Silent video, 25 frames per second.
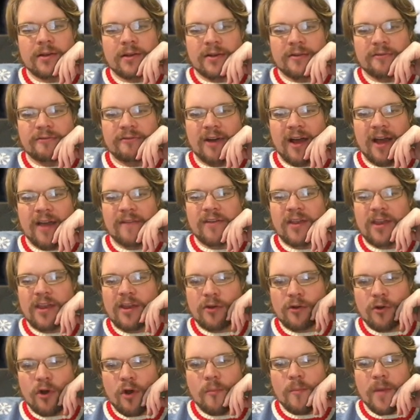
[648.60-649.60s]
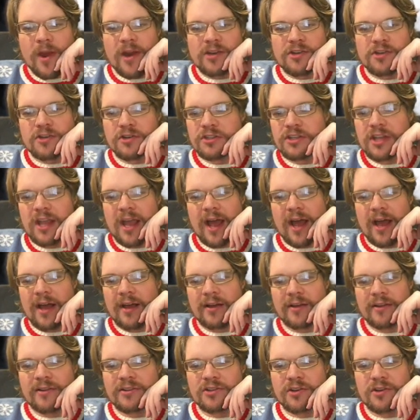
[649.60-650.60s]
five hero miniatures.
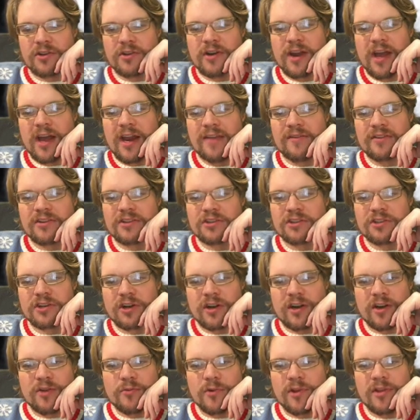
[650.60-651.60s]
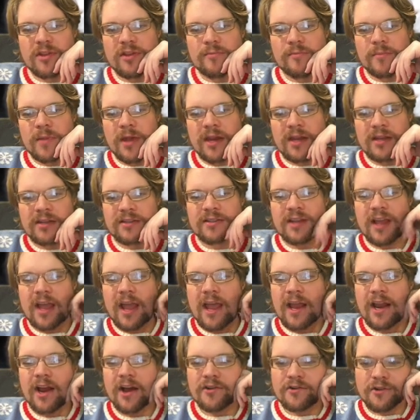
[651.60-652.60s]
Yeah, so they're not even starting with the minis.
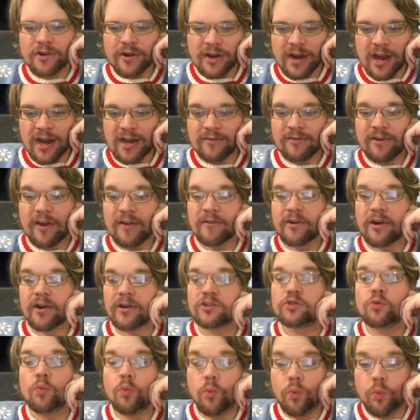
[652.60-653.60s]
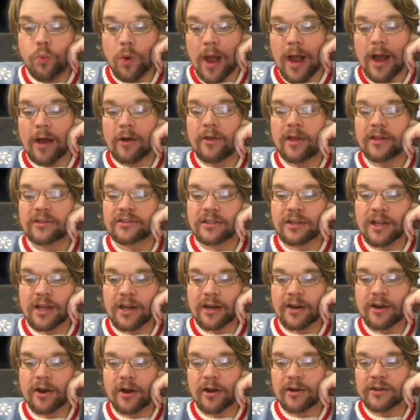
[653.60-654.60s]
895 cards. Wow, that's a lot
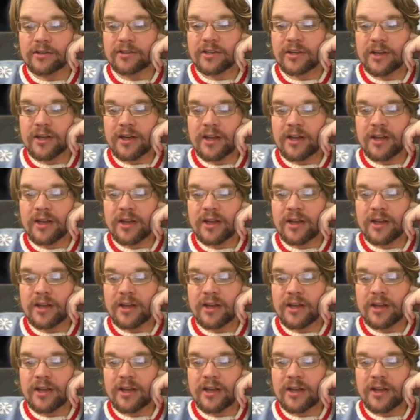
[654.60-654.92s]
of cards.